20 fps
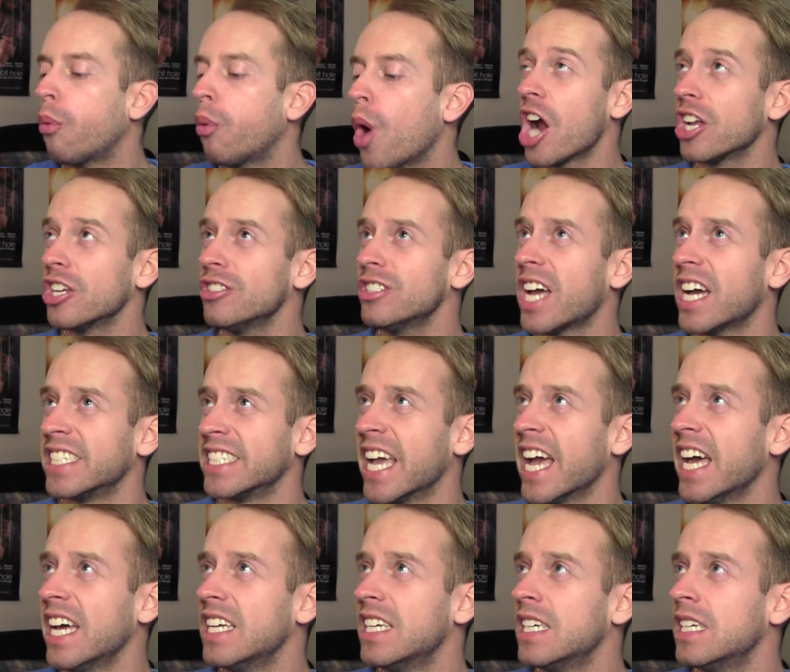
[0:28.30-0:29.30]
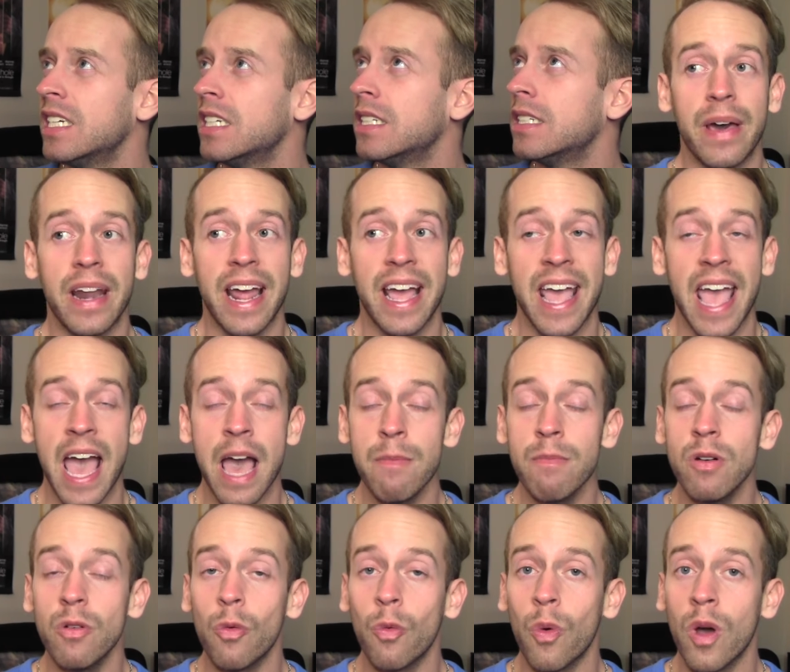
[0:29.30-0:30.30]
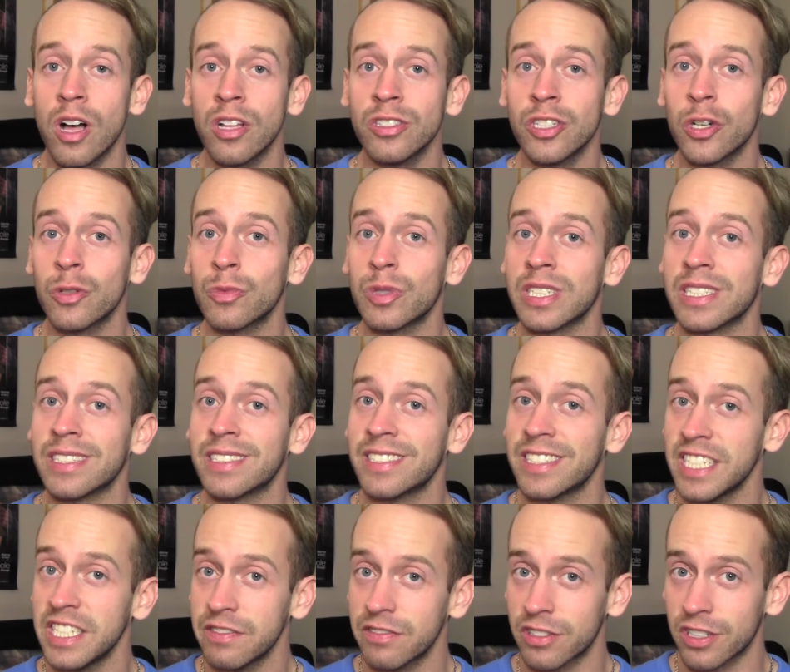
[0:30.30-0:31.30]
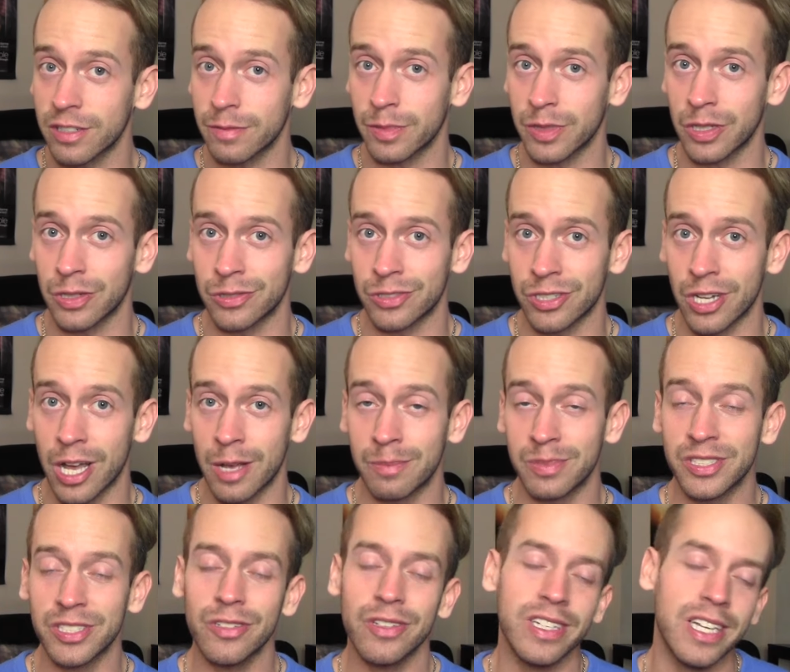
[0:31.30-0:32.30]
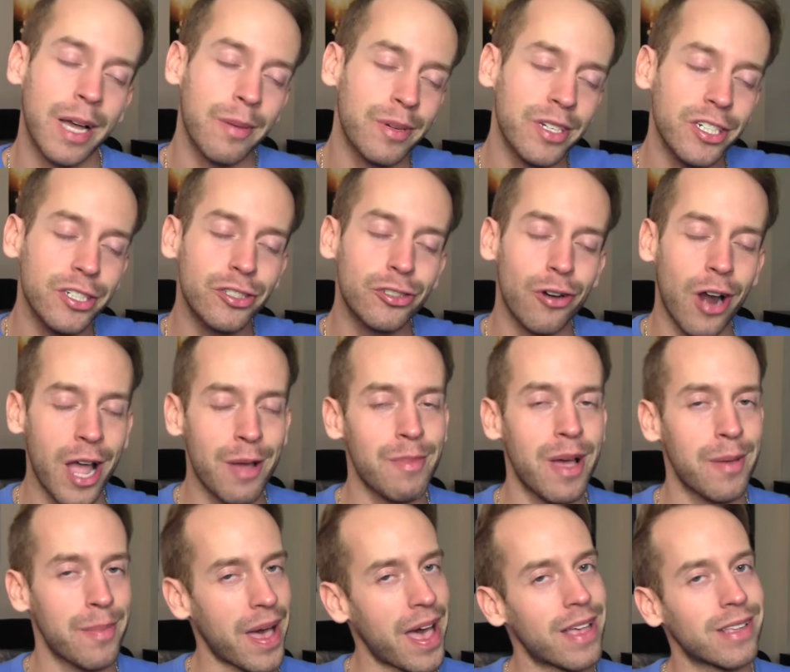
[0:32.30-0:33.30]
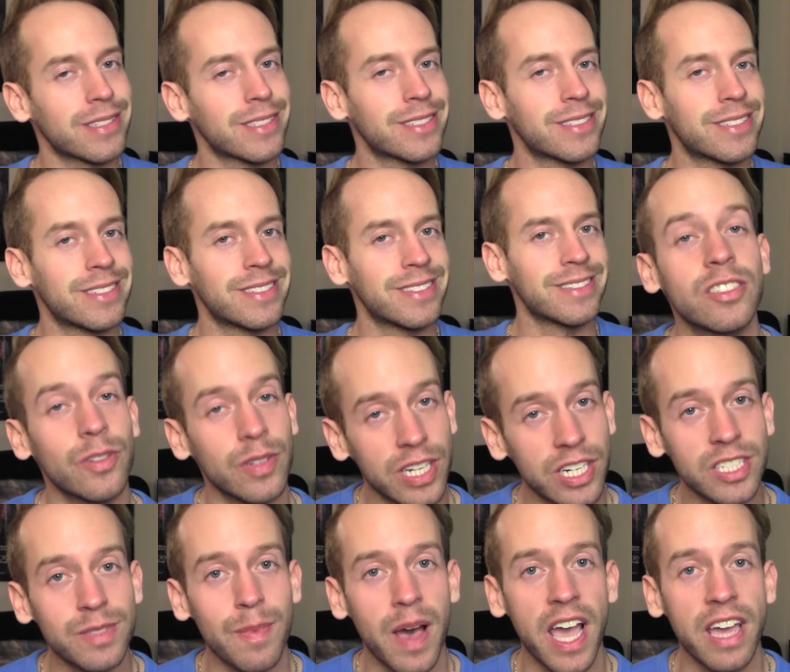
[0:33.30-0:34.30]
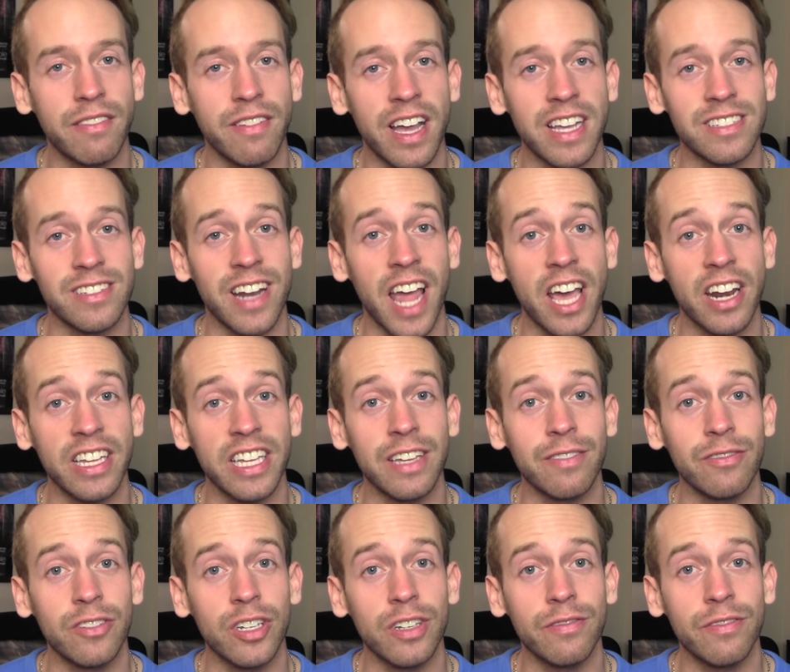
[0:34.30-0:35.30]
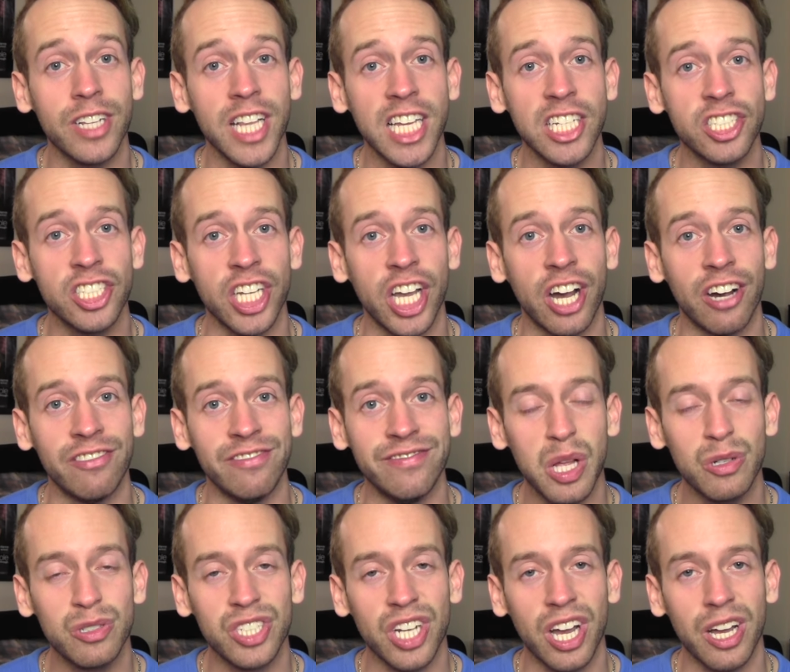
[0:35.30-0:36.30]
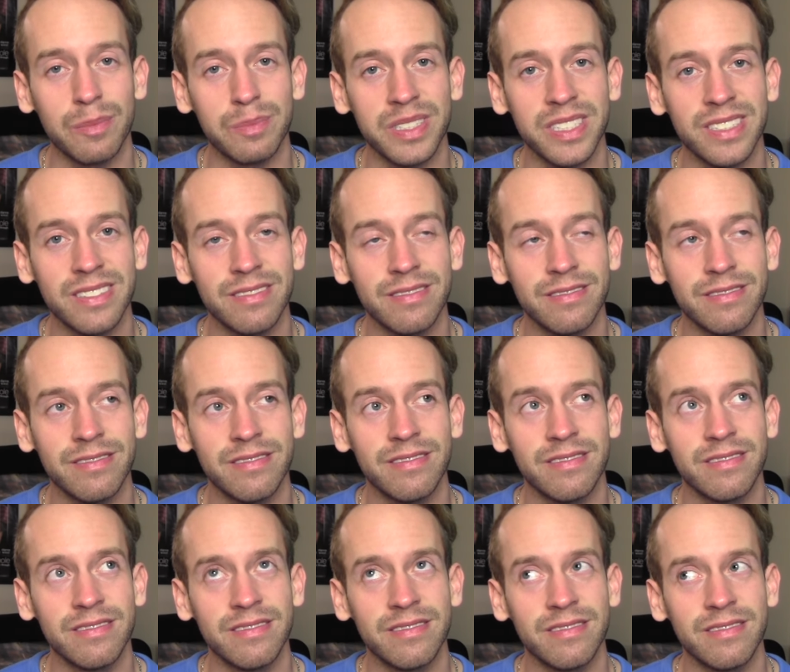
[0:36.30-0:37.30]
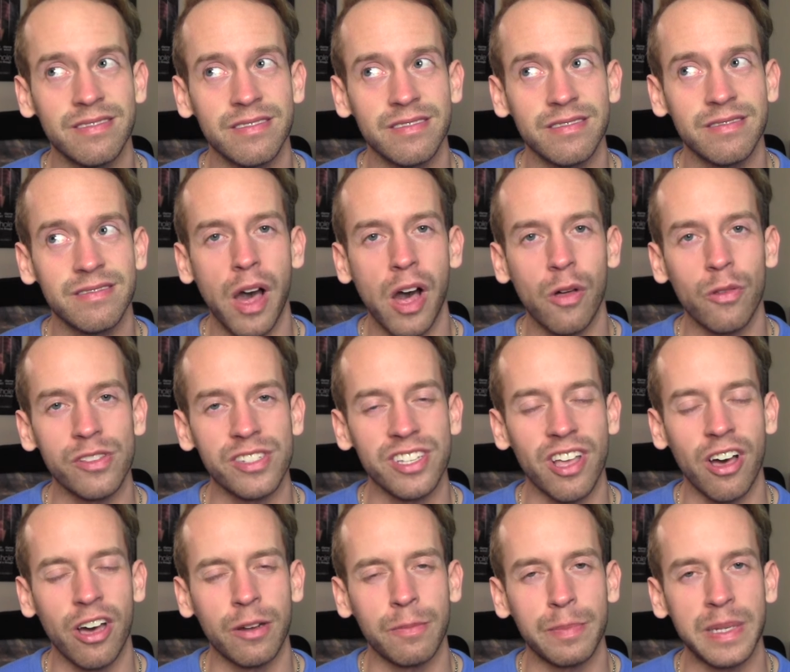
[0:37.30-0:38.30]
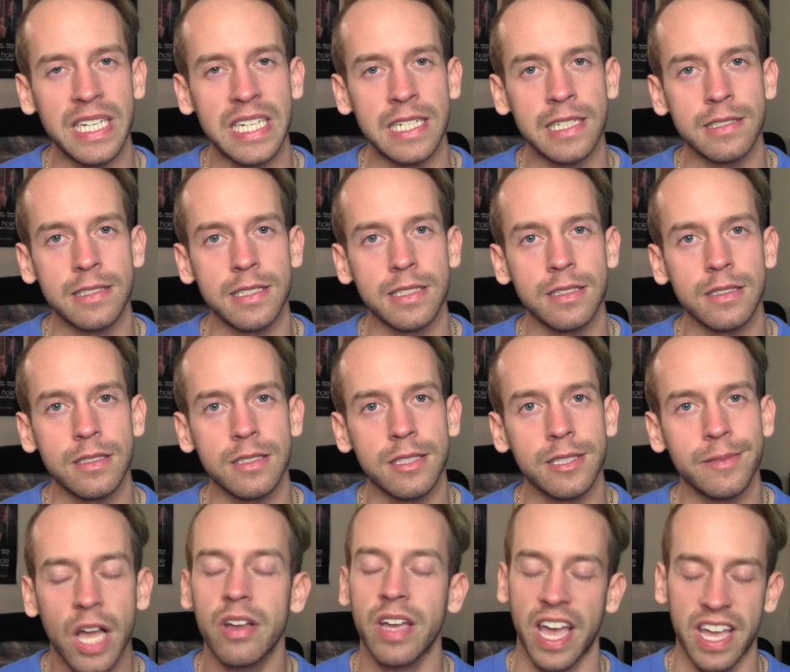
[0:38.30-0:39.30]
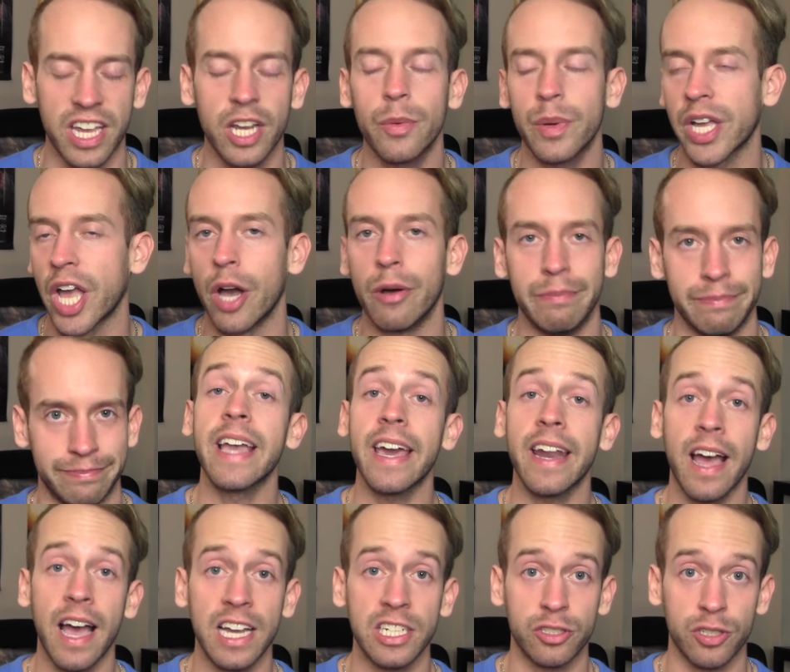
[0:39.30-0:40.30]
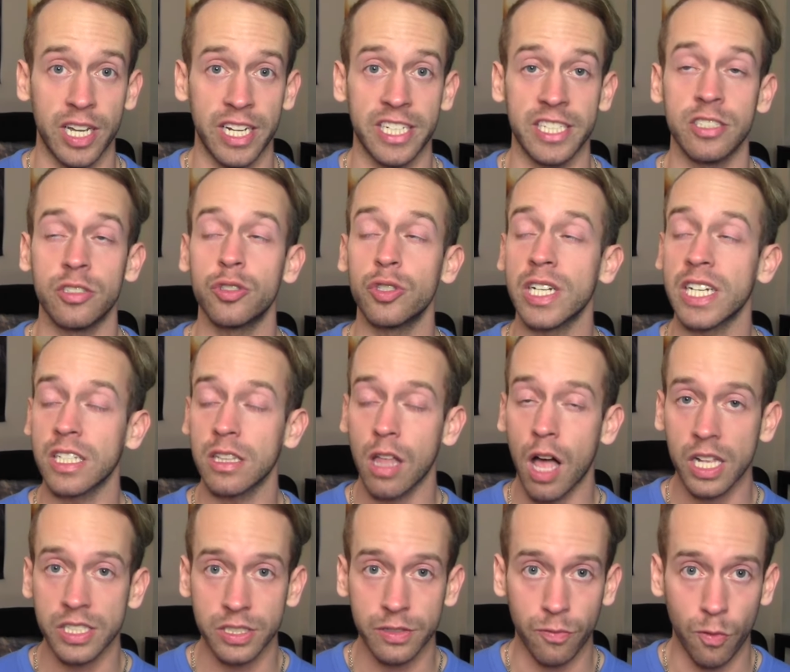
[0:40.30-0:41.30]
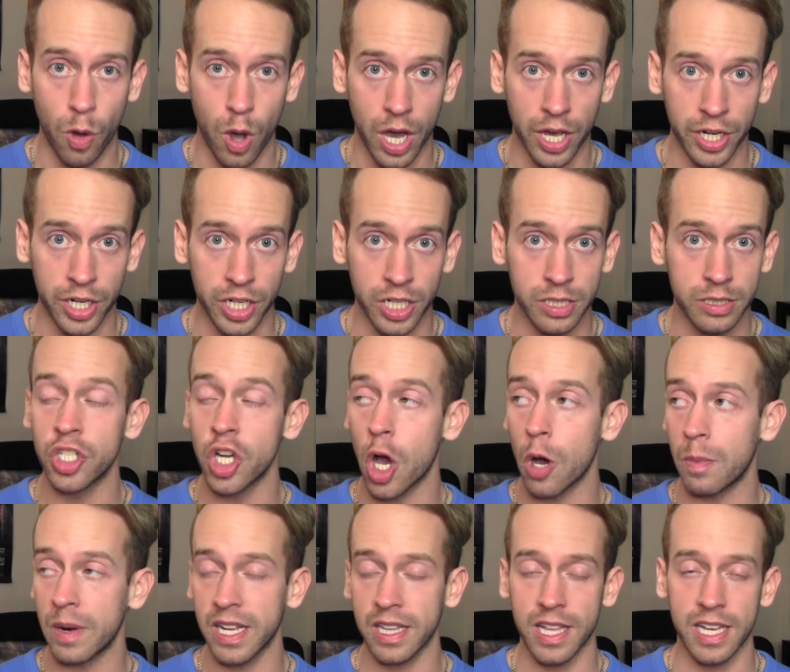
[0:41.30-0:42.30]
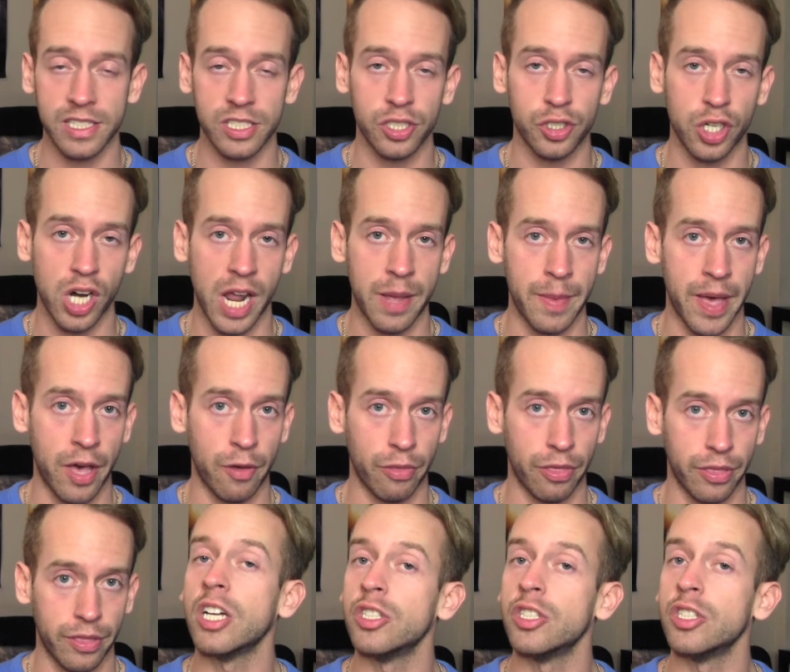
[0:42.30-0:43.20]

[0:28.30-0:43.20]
Are you done yet? But I am a well-known receiver of blowjobs, so look, I'm gonna try my best. So here's my advice on how to give good fellatio. Blowjobs. Mouths on penises. Okay, here we go. Get hydrated. Drink lots of water. Nobody likes a dry mouth.